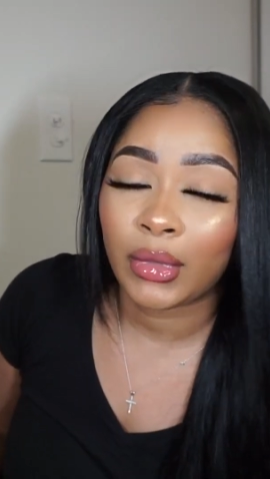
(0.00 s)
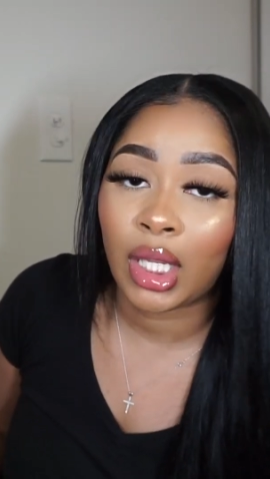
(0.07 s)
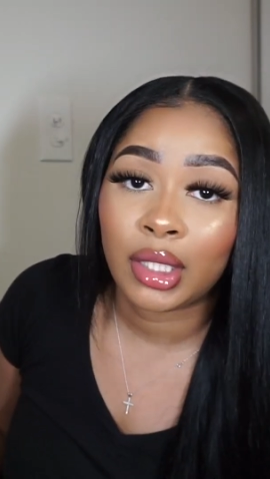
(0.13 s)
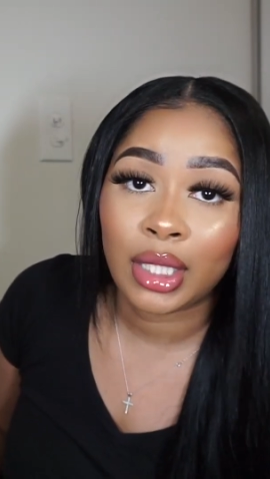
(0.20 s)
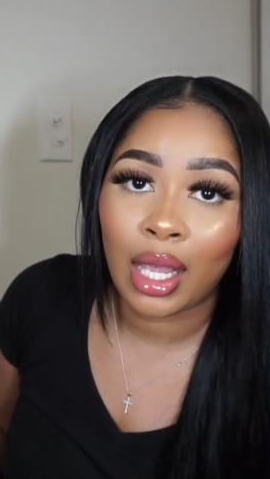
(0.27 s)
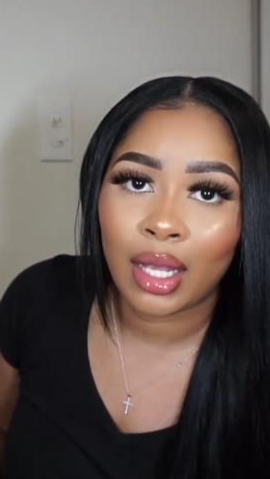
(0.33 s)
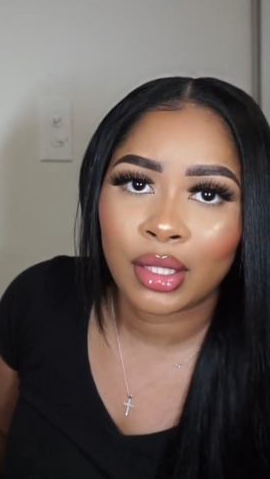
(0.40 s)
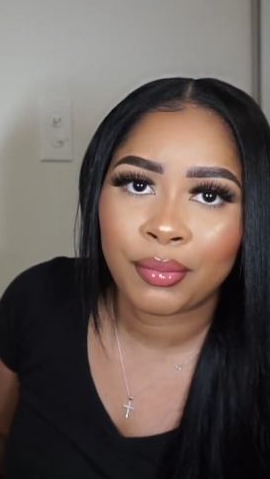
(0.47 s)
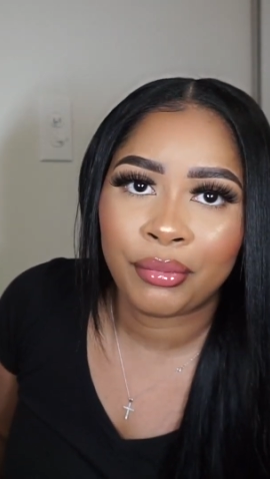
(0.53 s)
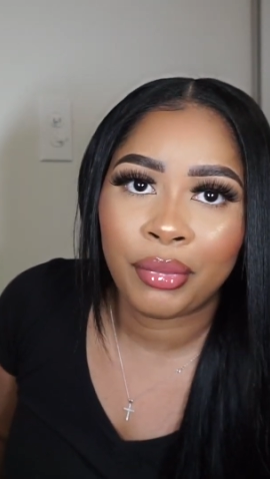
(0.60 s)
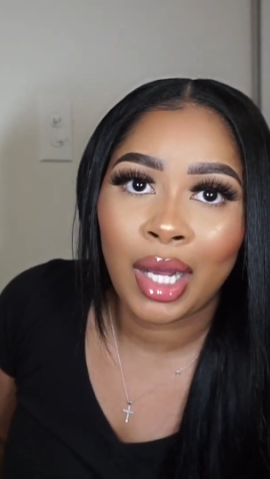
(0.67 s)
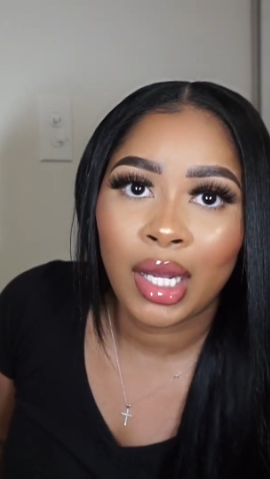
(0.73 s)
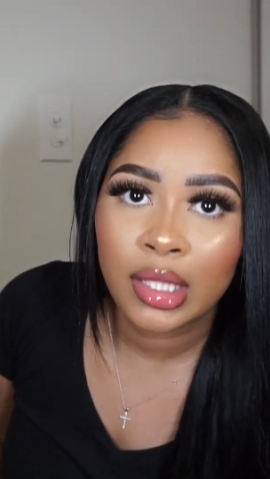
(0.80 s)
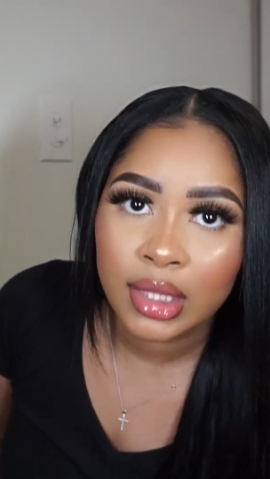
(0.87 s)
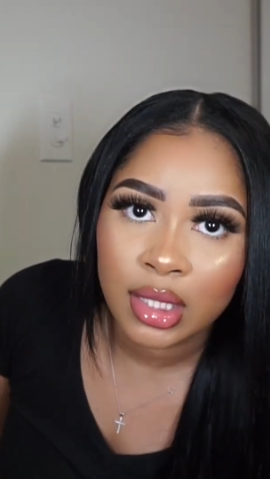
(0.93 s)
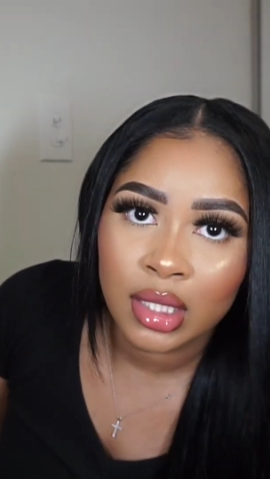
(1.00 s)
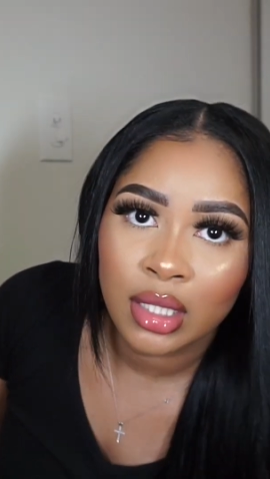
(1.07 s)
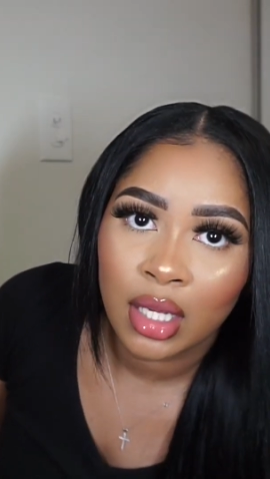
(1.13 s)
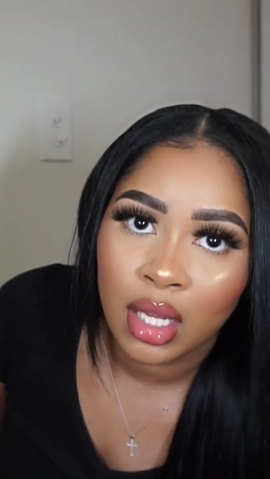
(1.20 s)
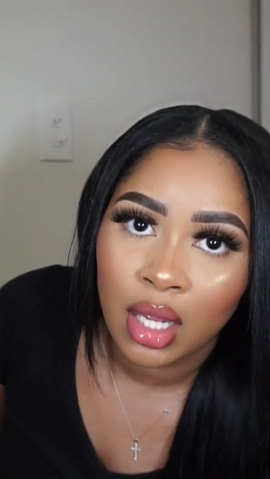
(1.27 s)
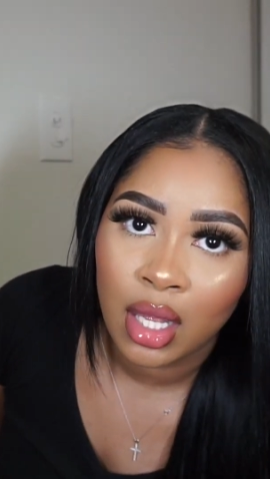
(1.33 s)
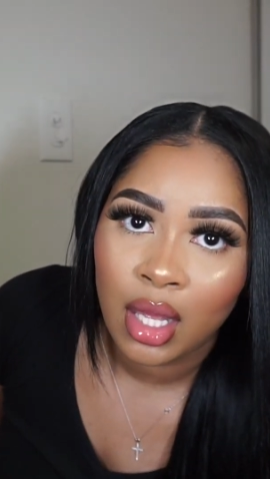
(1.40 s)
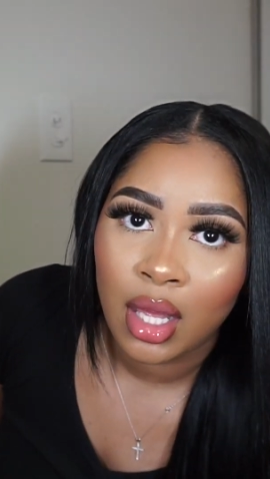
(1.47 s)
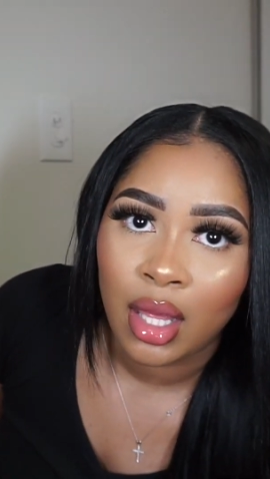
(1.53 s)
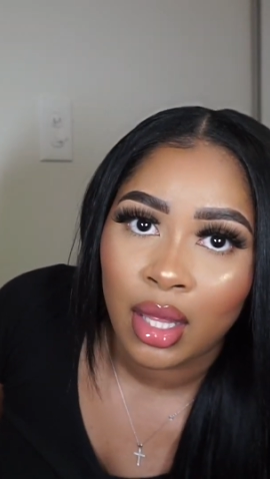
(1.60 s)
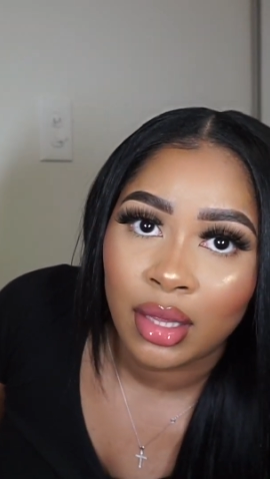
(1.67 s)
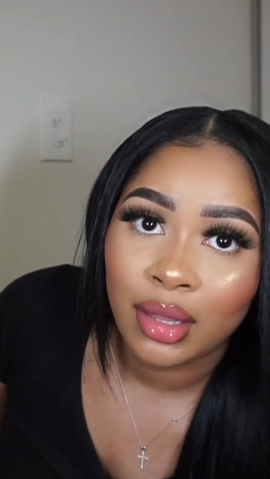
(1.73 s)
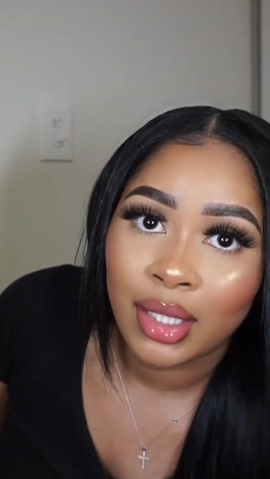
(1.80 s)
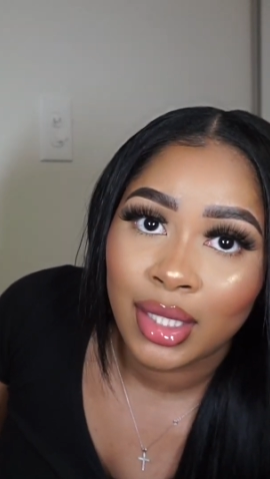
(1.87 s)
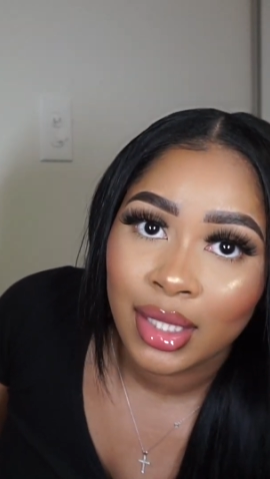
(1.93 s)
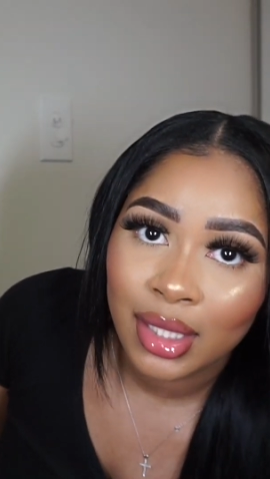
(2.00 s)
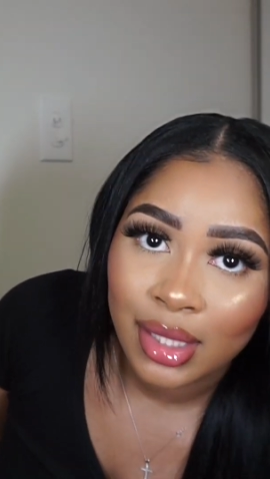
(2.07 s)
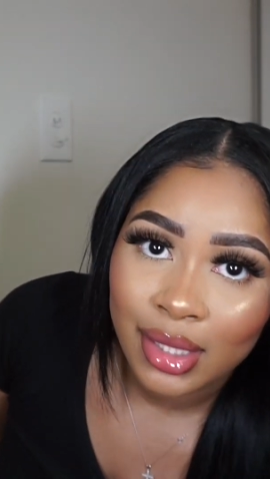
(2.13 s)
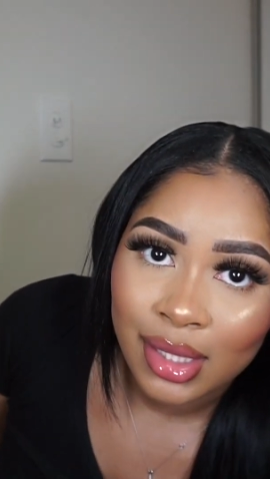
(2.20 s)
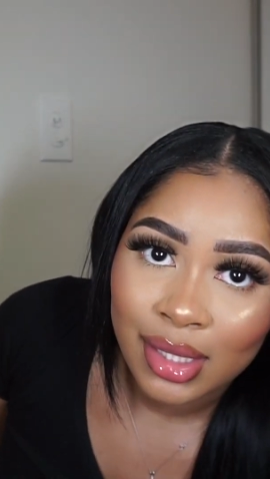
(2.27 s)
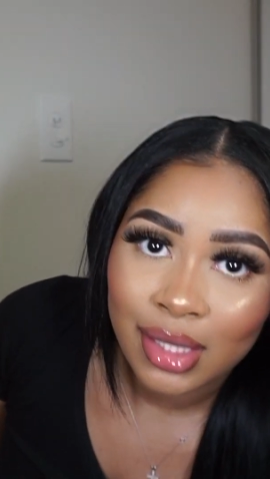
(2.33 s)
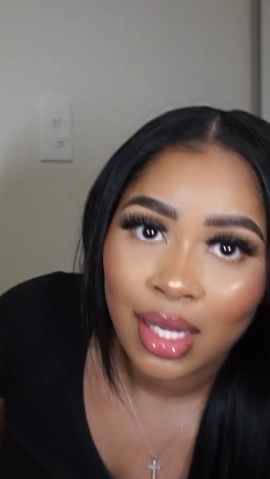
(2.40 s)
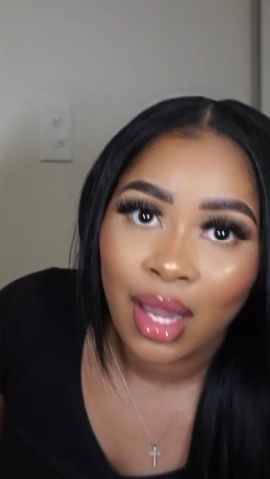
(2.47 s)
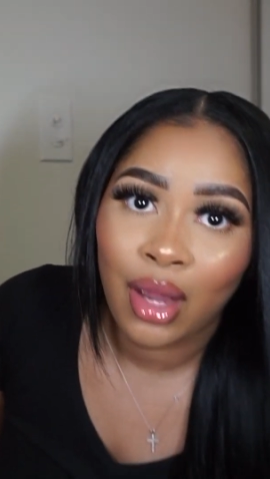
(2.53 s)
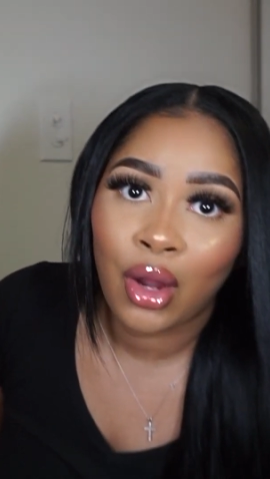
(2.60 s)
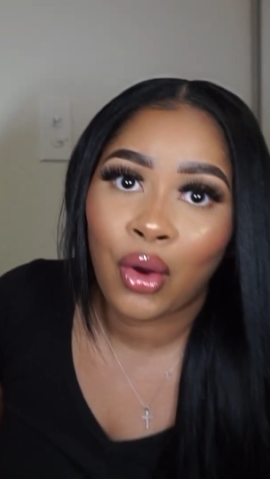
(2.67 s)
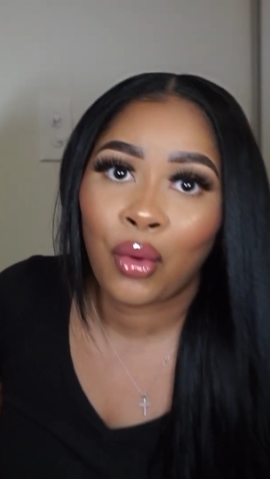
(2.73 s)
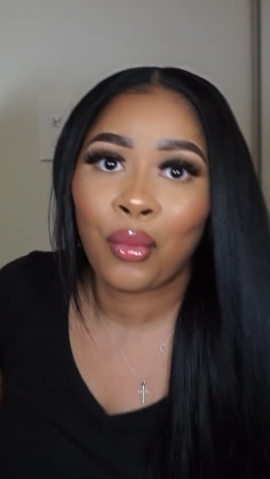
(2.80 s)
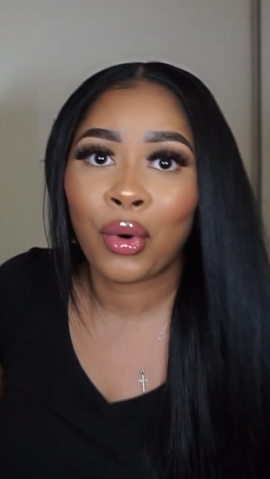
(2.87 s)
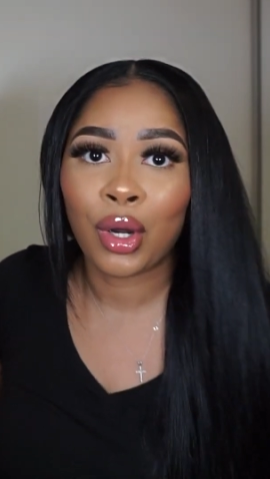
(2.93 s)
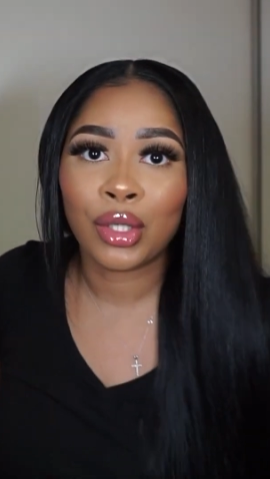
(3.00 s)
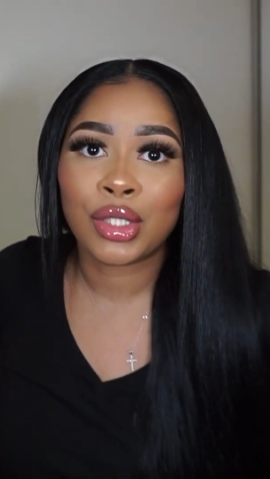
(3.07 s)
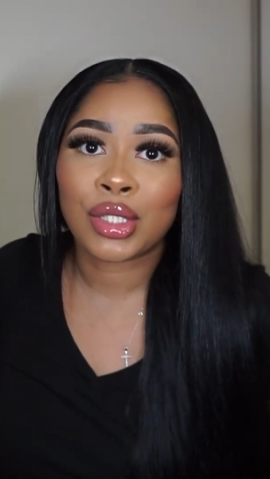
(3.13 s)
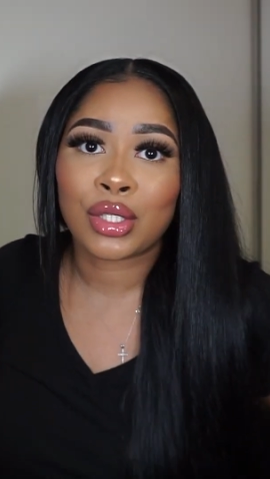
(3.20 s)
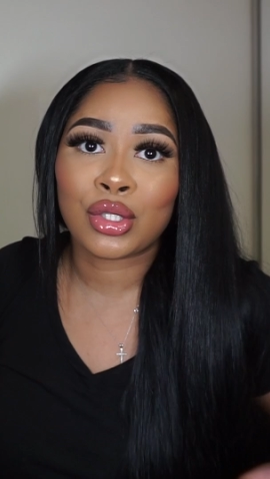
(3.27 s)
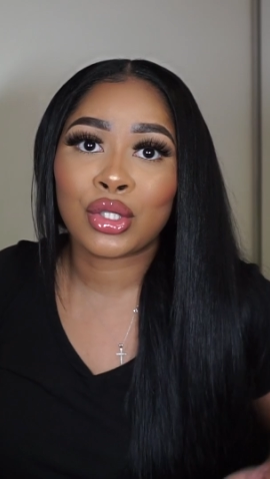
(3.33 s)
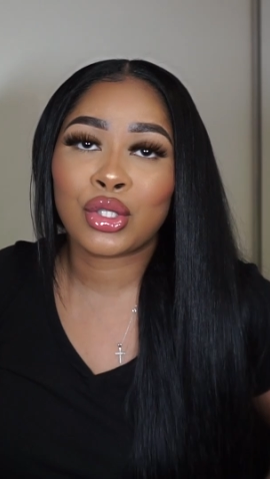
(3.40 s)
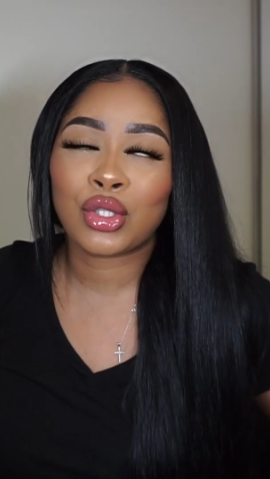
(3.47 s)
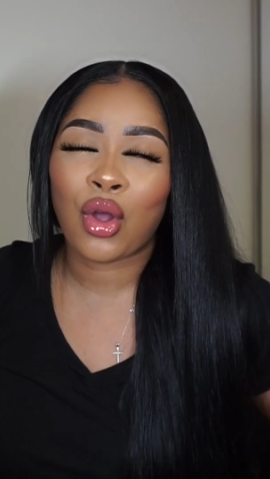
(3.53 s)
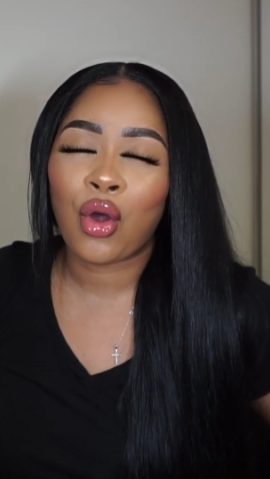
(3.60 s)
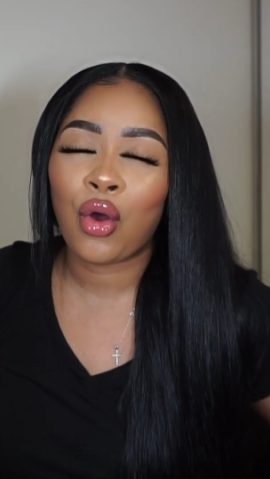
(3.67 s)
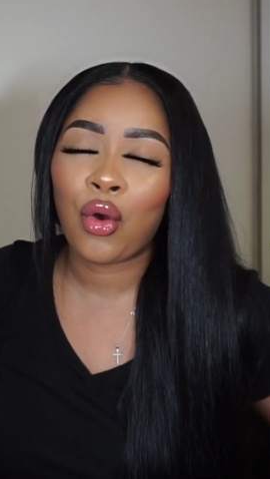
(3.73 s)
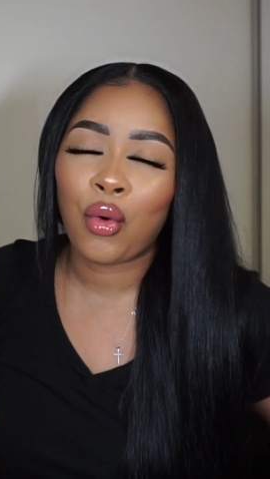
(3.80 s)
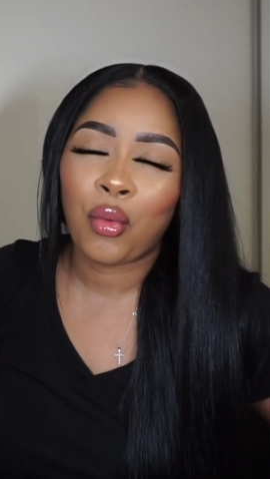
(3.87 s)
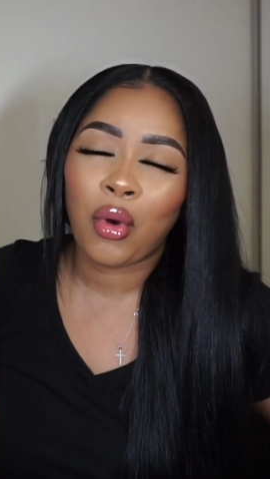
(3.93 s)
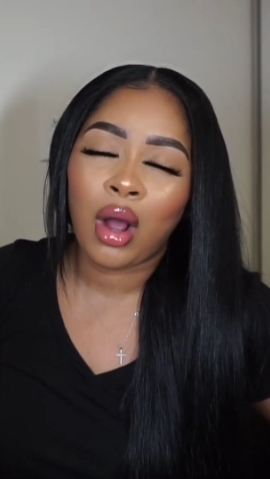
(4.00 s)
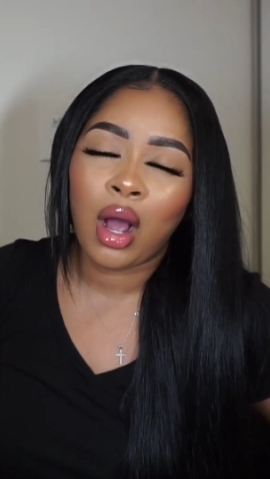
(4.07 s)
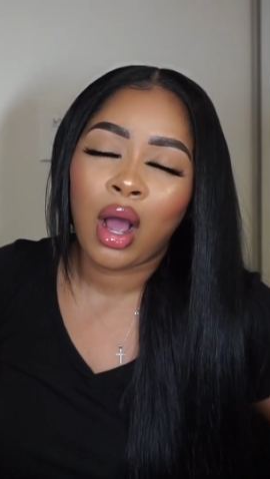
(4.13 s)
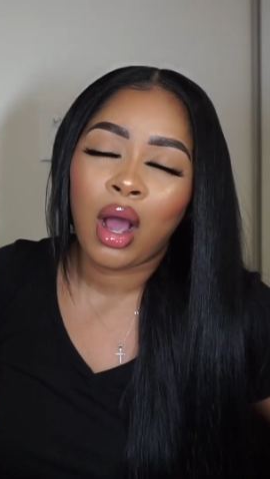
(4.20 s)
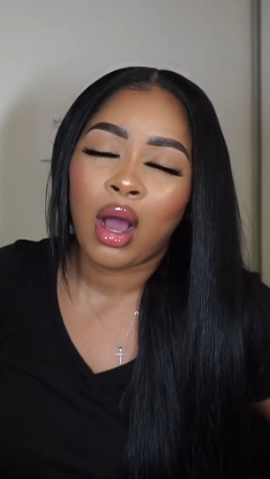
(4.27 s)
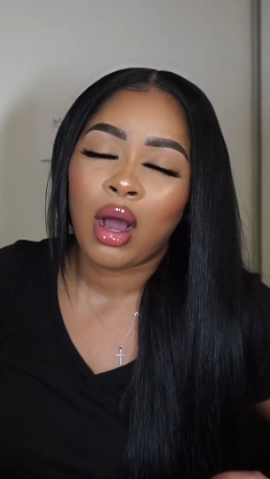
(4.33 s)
yeah, but these were just so